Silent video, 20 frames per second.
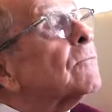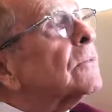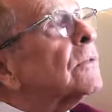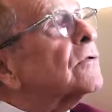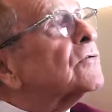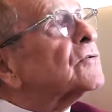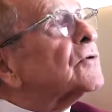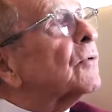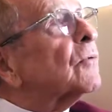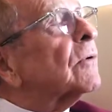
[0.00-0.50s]

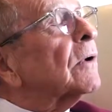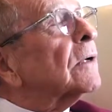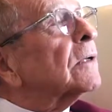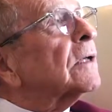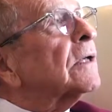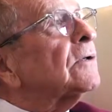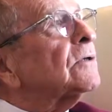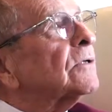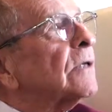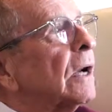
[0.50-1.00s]
so
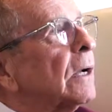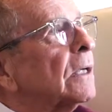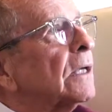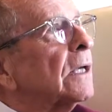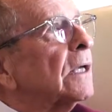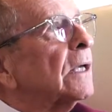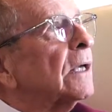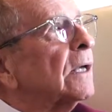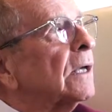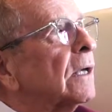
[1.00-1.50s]

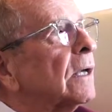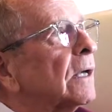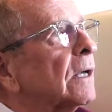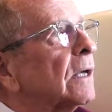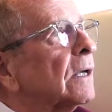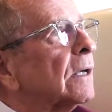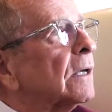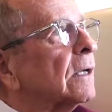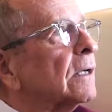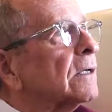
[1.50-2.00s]
Kentucky
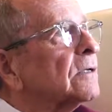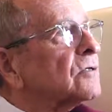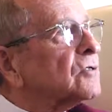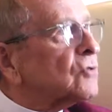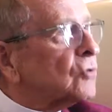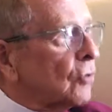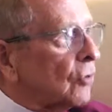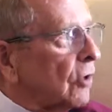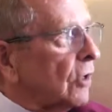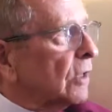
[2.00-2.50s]

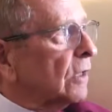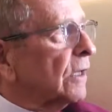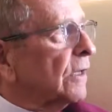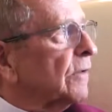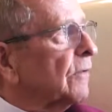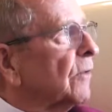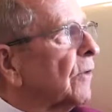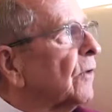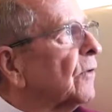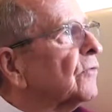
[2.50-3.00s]

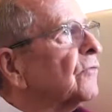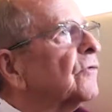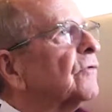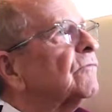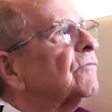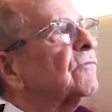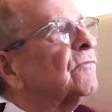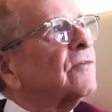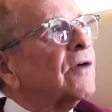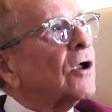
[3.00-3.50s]
historically was a
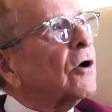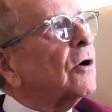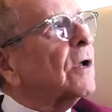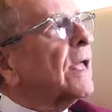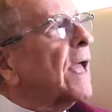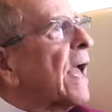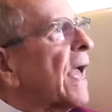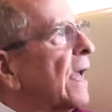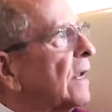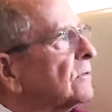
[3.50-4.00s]

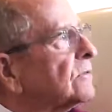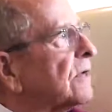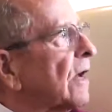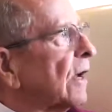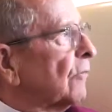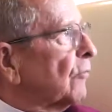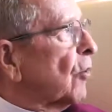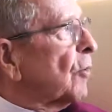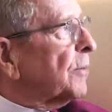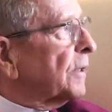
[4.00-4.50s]
very
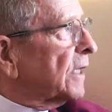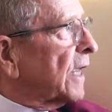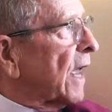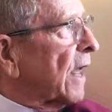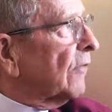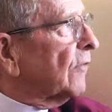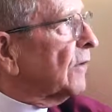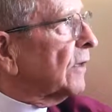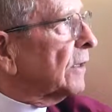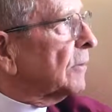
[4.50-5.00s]
anti-Roman
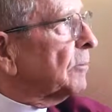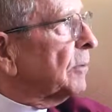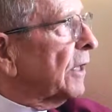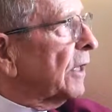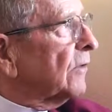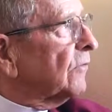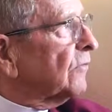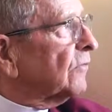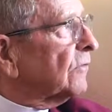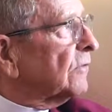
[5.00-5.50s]
Catholic
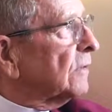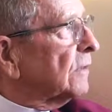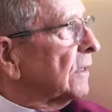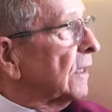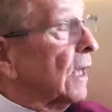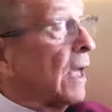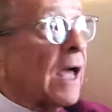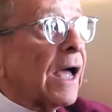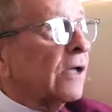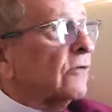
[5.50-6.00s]
place,
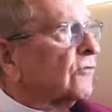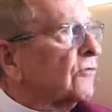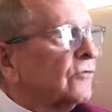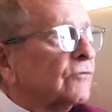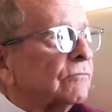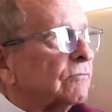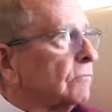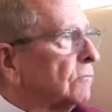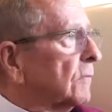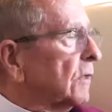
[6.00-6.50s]
as
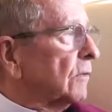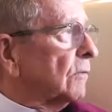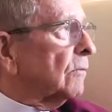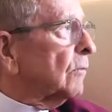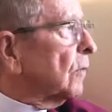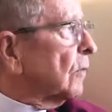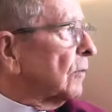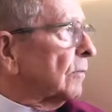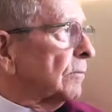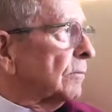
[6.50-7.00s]
there
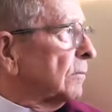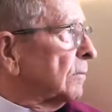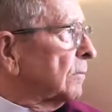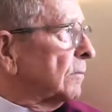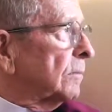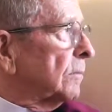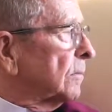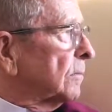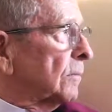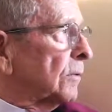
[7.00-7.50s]
were
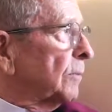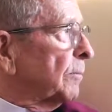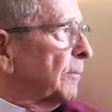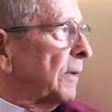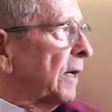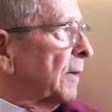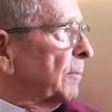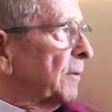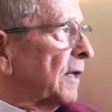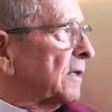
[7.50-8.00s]

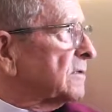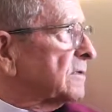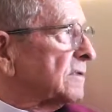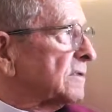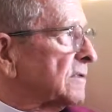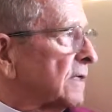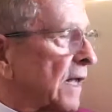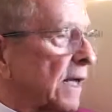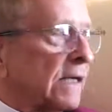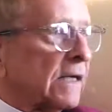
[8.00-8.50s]
many
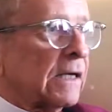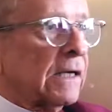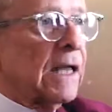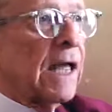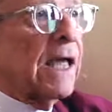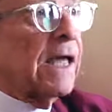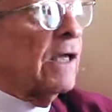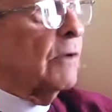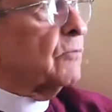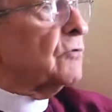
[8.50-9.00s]
places like it.
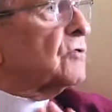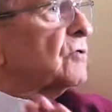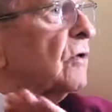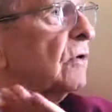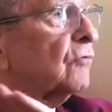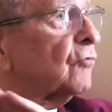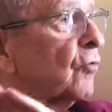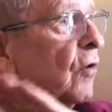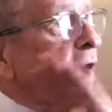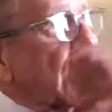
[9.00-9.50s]
It was
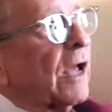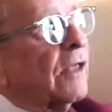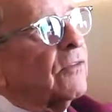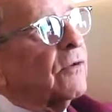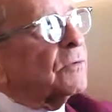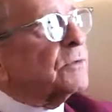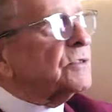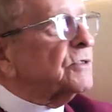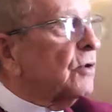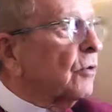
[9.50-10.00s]
dry. There
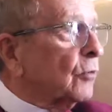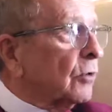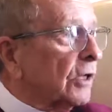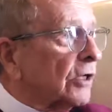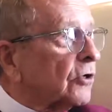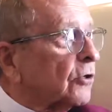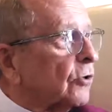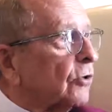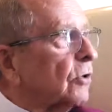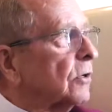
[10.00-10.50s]
was no
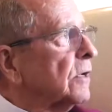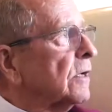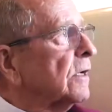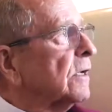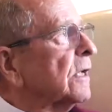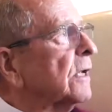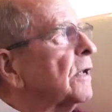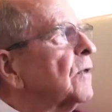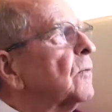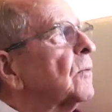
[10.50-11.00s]
liquor
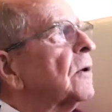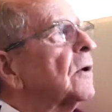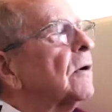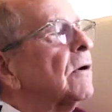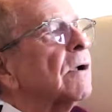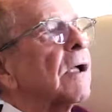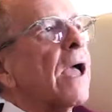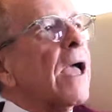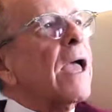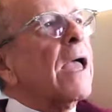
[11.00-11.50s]

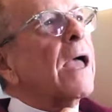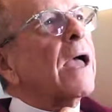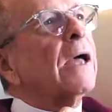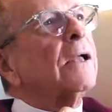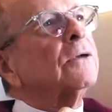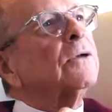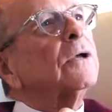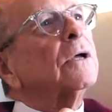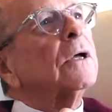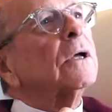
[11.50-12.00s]
anywhere,
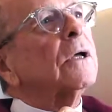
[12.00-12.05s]
and